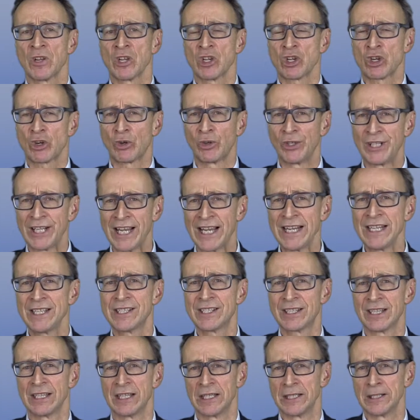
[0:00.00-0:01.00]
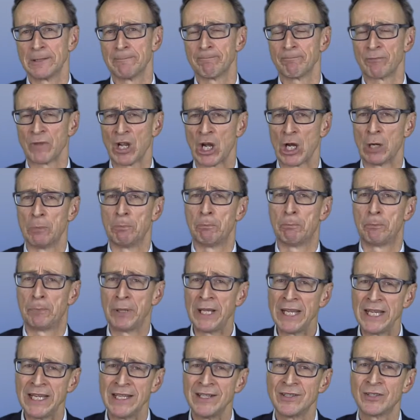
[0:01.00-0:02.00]
creating a
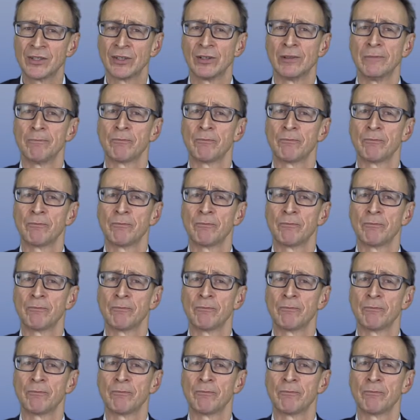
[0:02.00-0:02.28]
bid